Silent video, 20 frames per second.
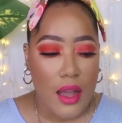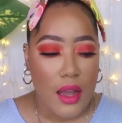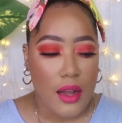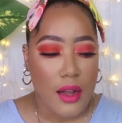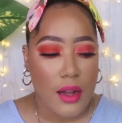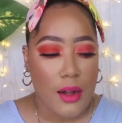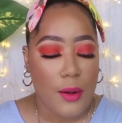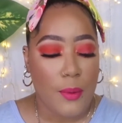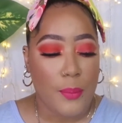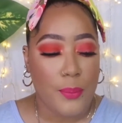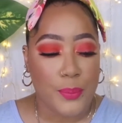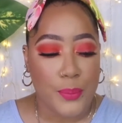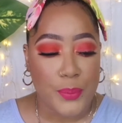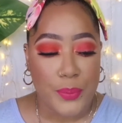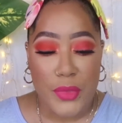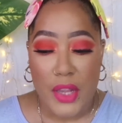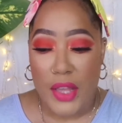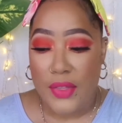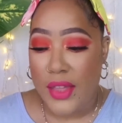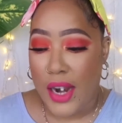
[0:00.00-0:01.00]
Um,
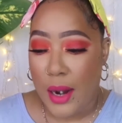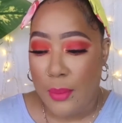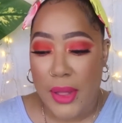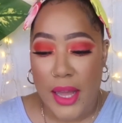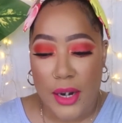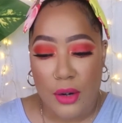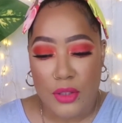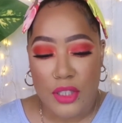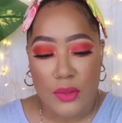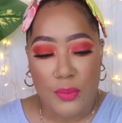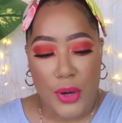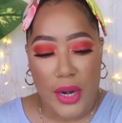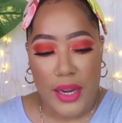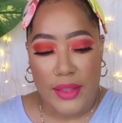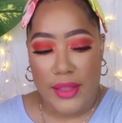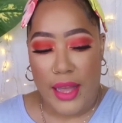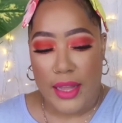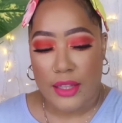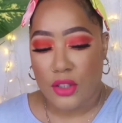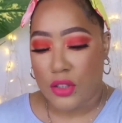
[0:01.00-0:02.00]
then I plan on
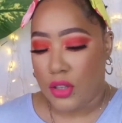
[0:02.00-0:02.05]
spraying that.